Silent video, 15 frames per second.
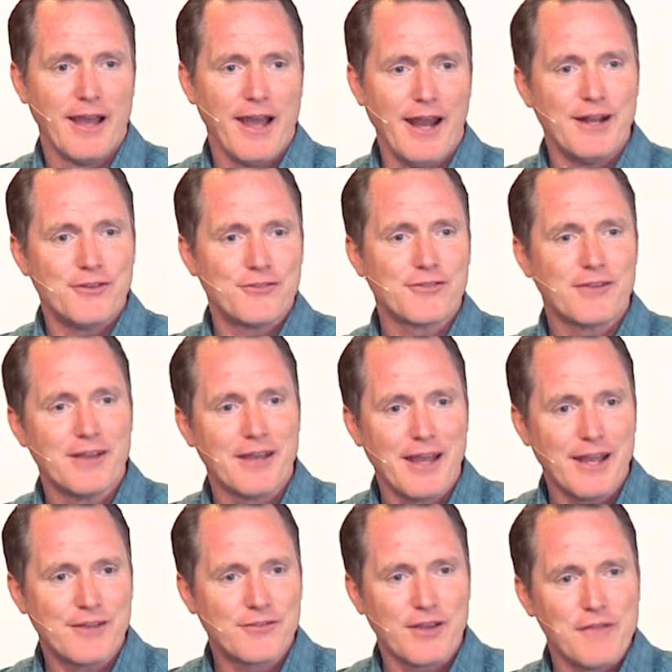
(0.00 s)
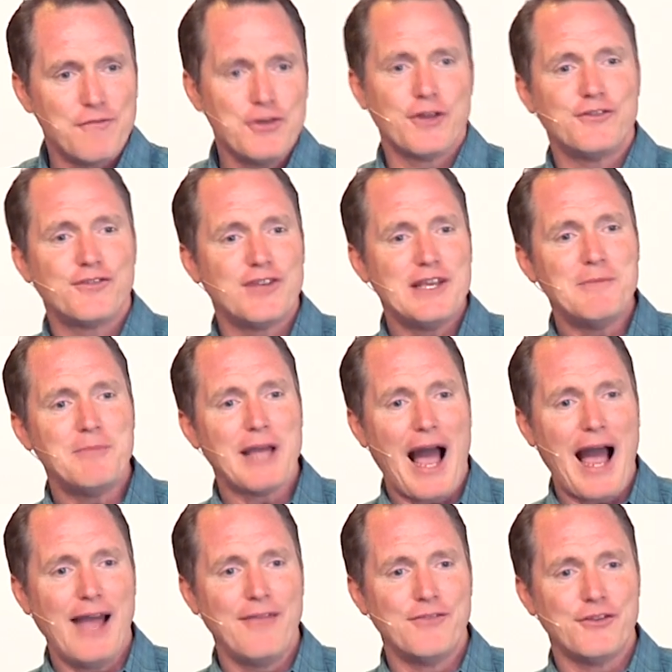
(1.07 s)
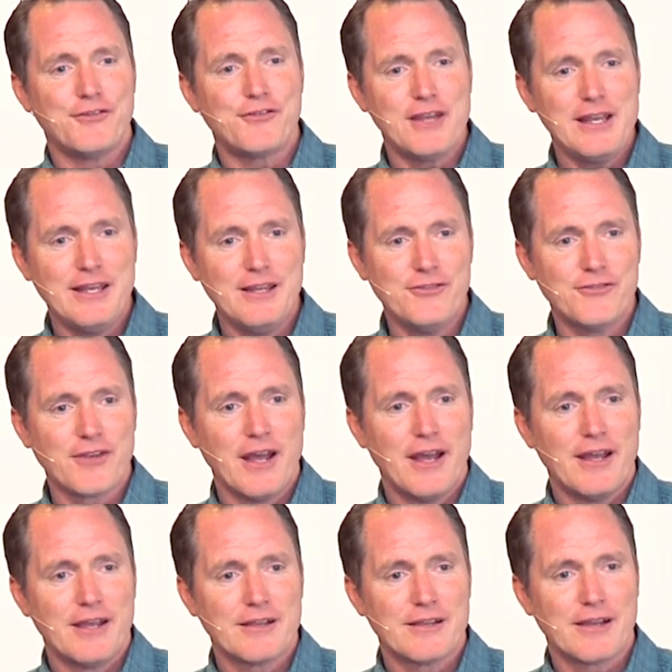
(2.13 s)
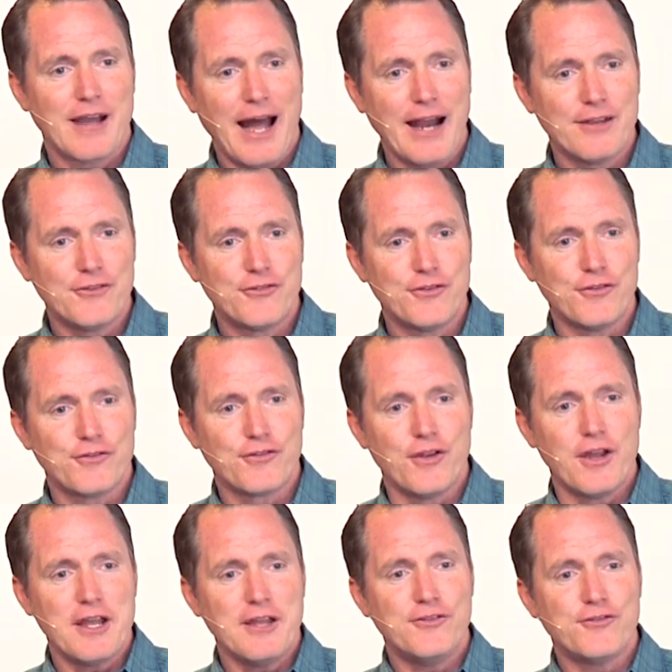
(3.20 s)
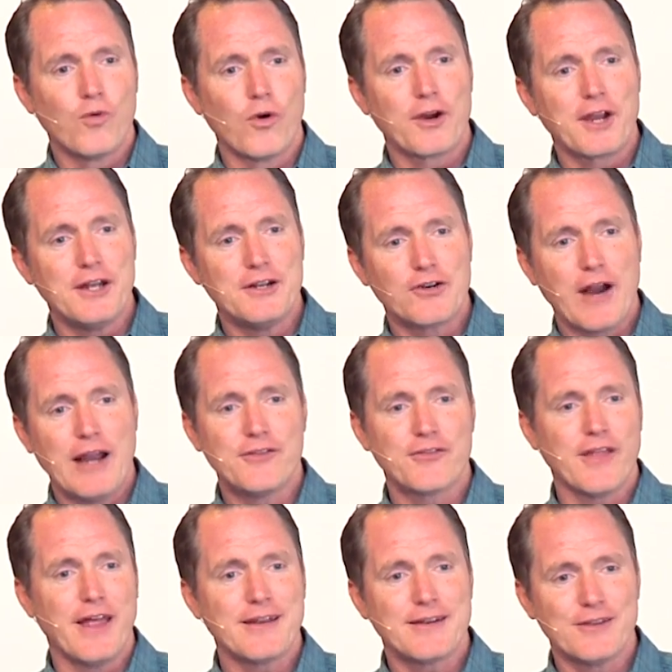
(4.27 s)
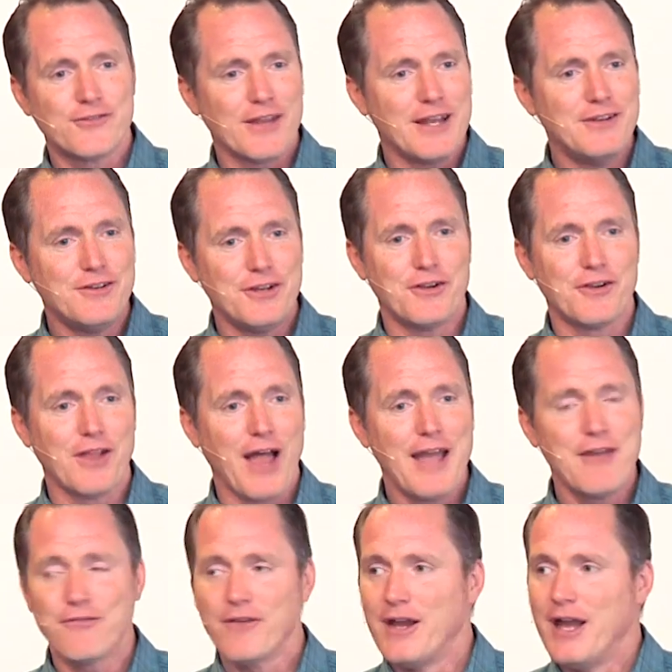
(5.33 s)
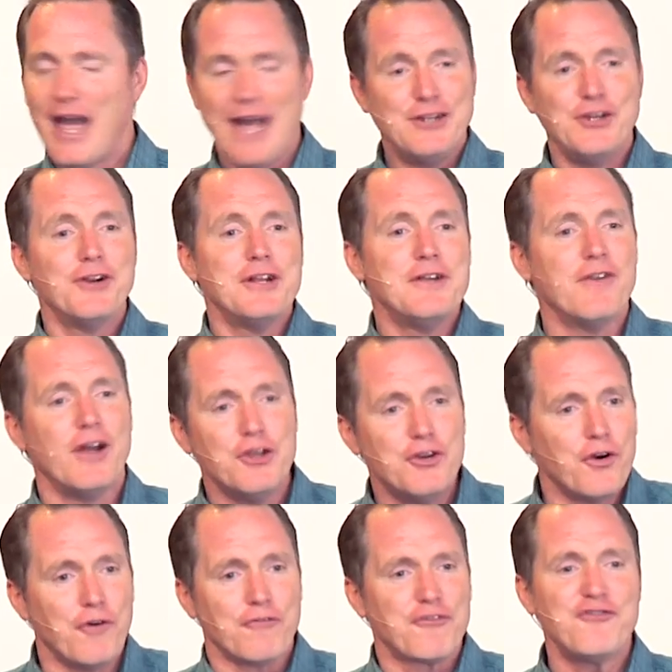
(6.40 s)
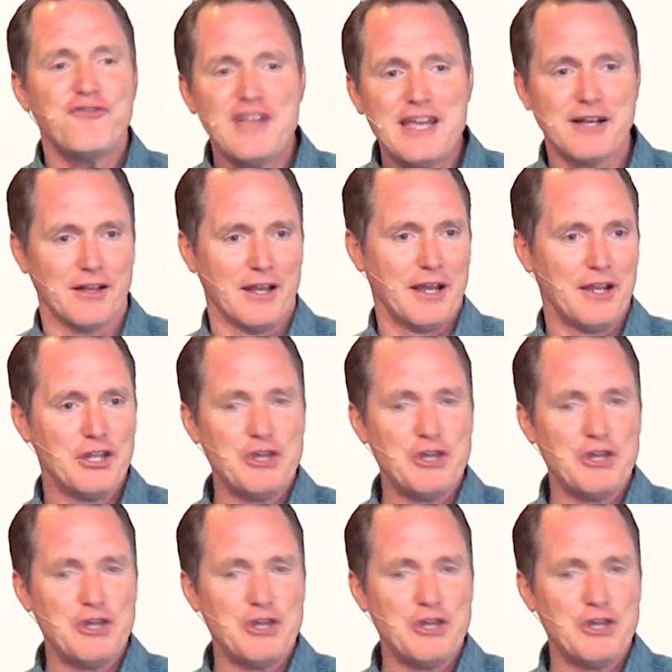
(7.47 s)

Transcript: And it's if you could see behind the scenes, God is just, he's working Christ-likeness into your life, and you don't feel it.